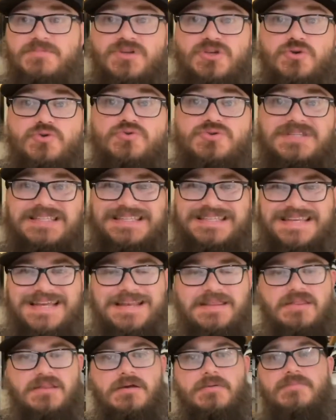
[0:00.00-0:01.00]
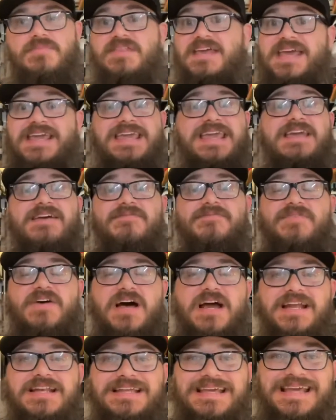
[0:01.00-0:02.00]
you sent them, they can't
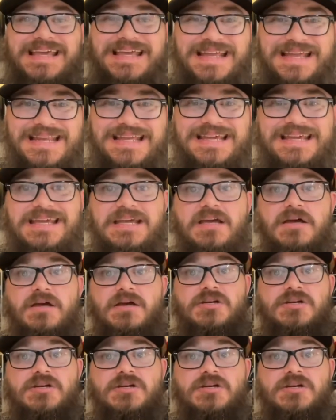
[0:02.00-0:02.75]
find any